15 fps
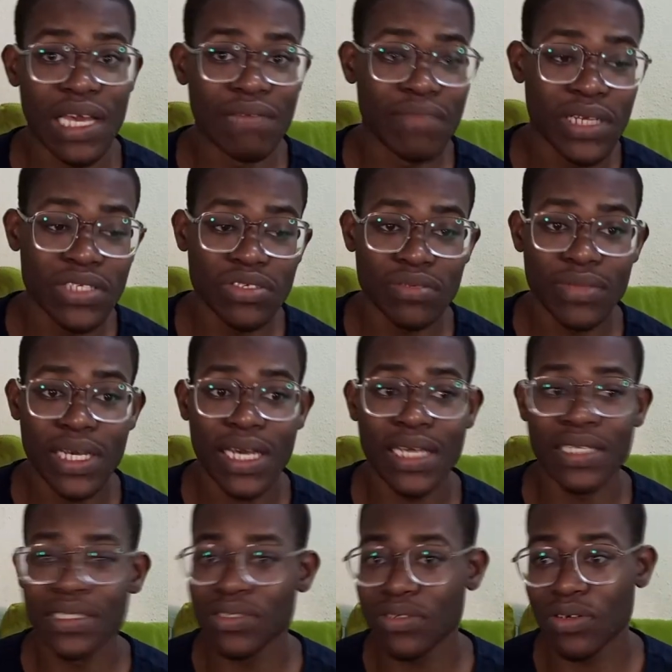I met some
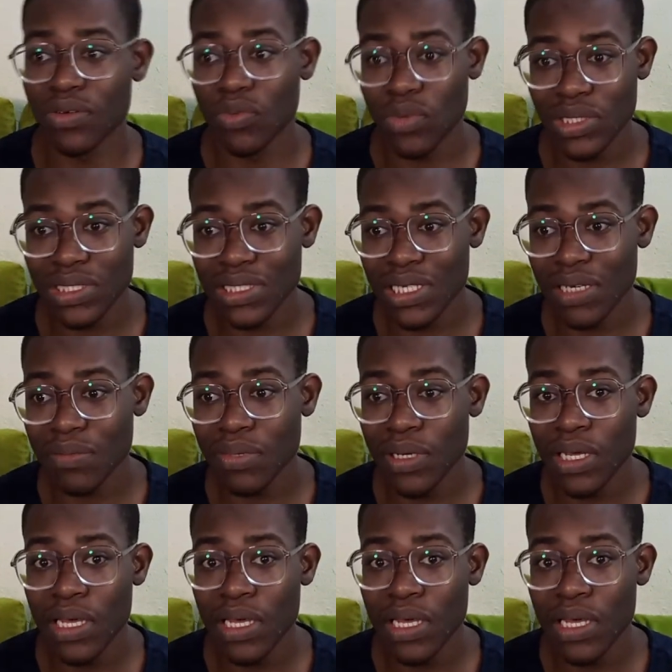guys on WhatsApp,